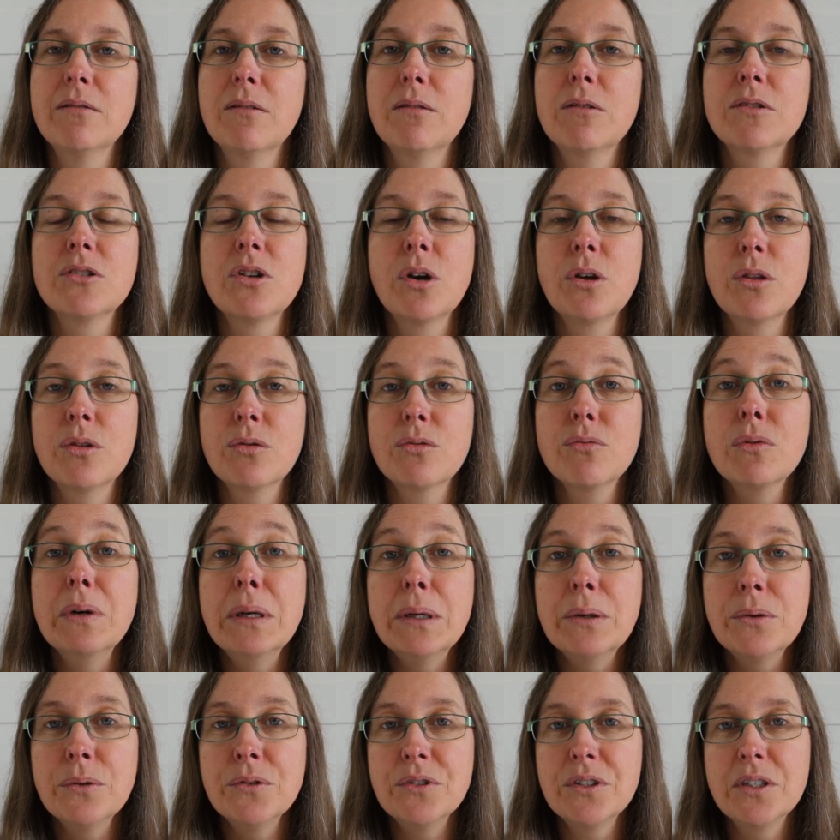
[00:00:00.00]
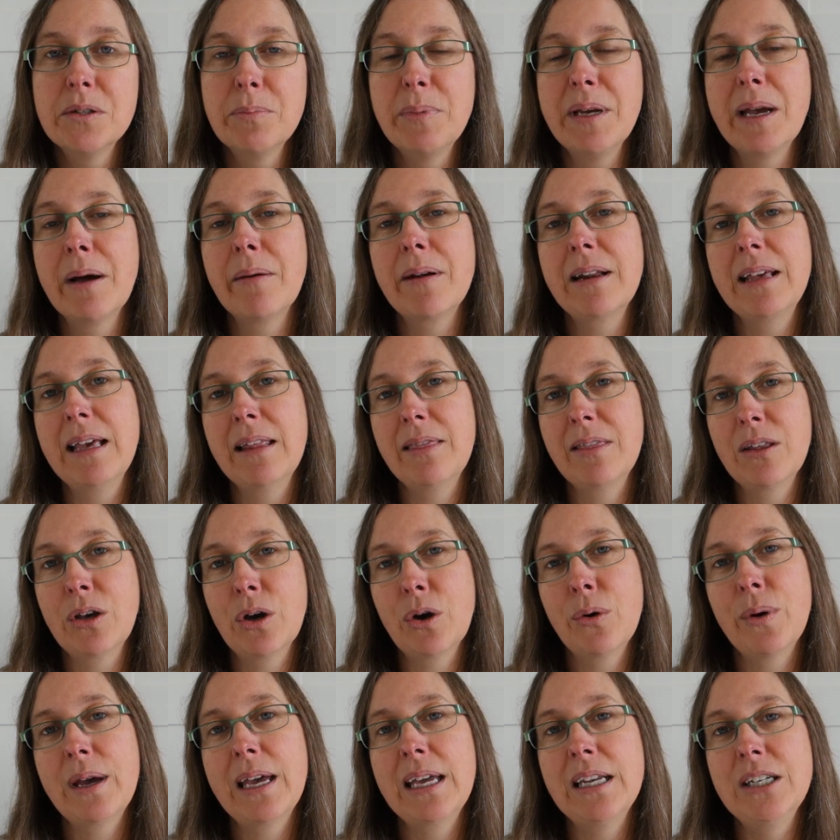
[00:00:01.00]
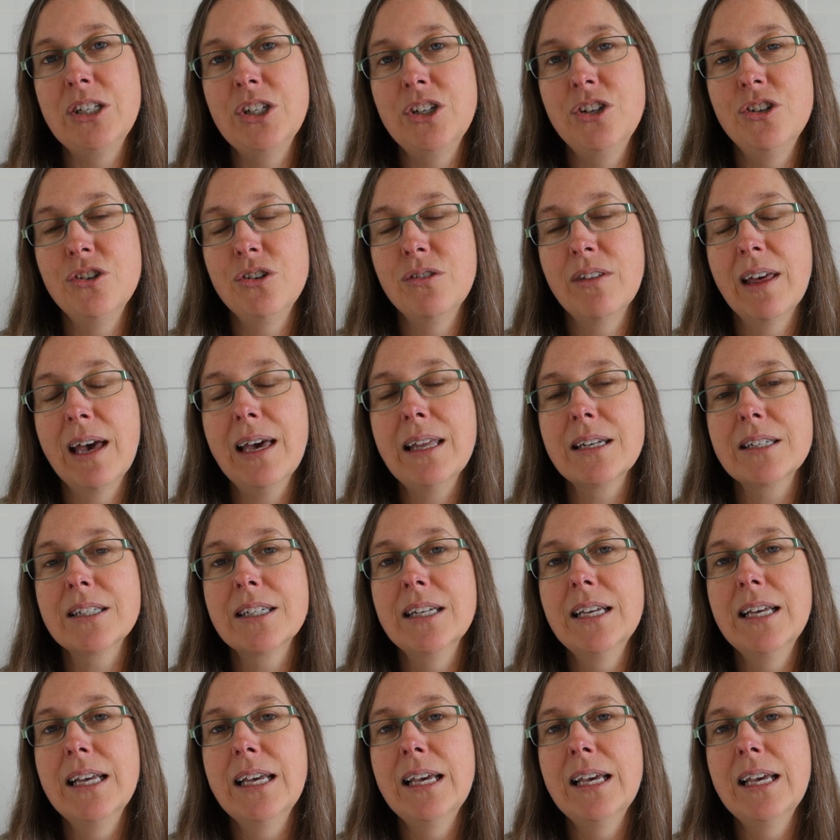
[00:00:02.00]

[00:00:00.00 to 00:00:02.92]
so thrilled to be able to get the go-ahead to do that.